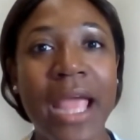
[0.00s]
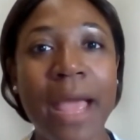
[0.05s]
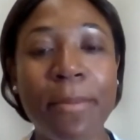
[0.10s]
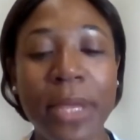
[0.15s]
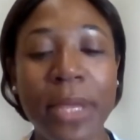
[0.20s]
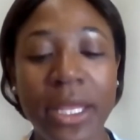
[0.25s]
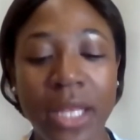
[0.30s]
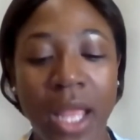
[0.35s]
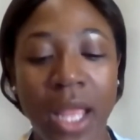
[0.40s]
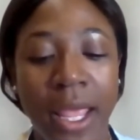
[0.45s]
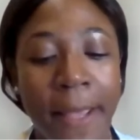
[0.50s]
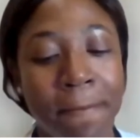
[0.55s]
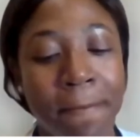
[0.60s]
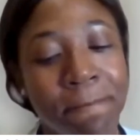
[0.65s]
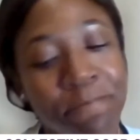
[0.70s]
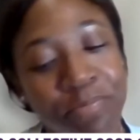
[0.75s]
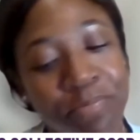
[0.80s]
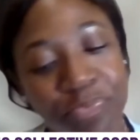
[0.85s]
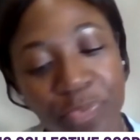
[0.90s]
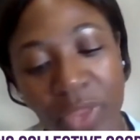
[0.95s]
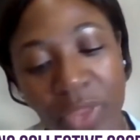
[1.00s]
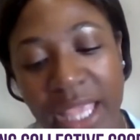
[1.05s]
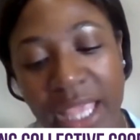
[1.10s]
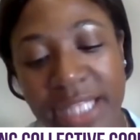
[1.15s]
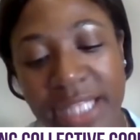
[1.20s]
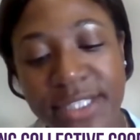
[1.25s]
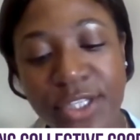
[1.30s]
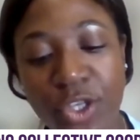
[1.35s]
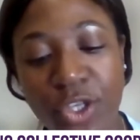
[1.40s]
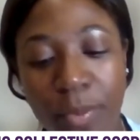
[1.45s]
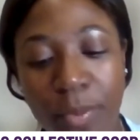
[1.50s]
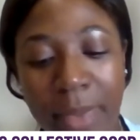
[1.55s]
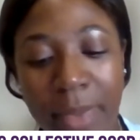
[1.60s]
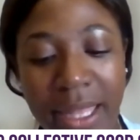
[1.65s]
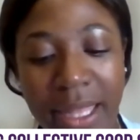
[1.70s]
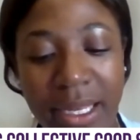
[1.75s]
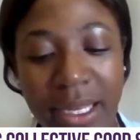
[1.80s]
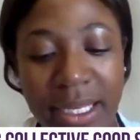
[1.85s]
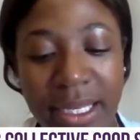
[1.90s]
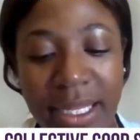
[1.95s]
I mean, it's
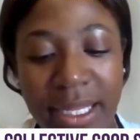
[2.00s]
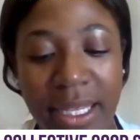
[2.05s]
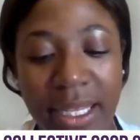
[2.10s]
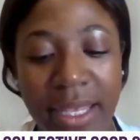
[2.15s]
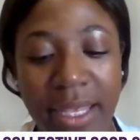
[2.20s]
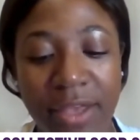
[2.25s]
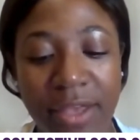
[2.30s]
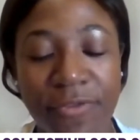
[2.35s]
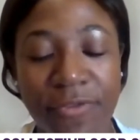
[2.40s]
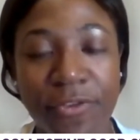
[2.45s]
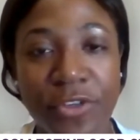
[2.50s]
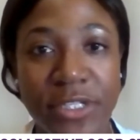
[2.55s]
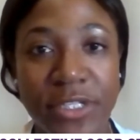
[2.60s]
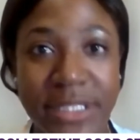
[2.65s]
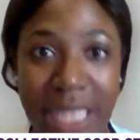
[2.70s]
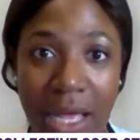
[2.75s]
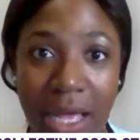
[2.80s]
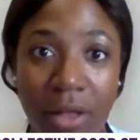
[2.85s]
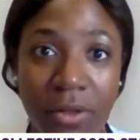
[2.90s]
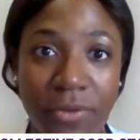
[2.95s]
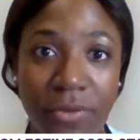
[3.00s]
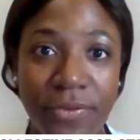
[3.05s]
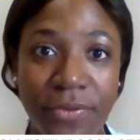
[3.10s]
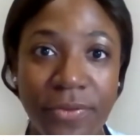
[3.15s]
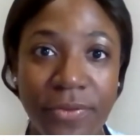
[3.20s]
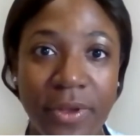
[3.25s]
humanity for self